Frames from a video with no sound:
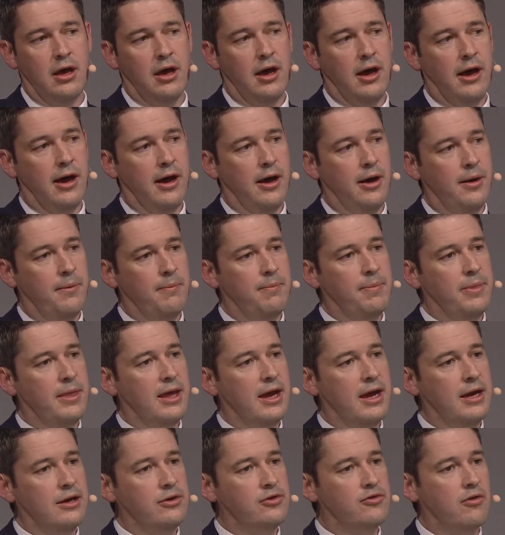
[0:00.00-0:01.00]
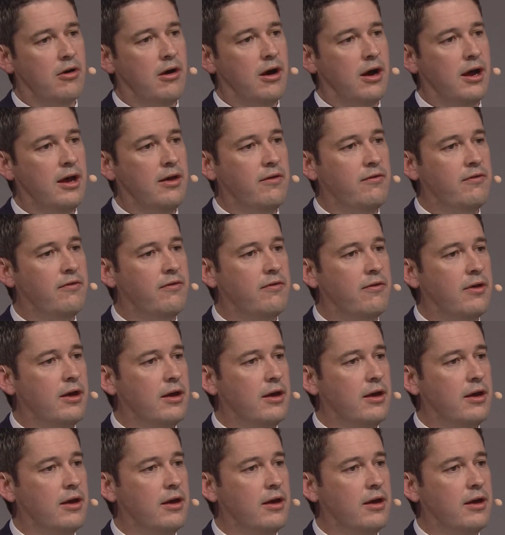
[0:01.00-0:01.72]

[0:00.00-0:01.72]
and drive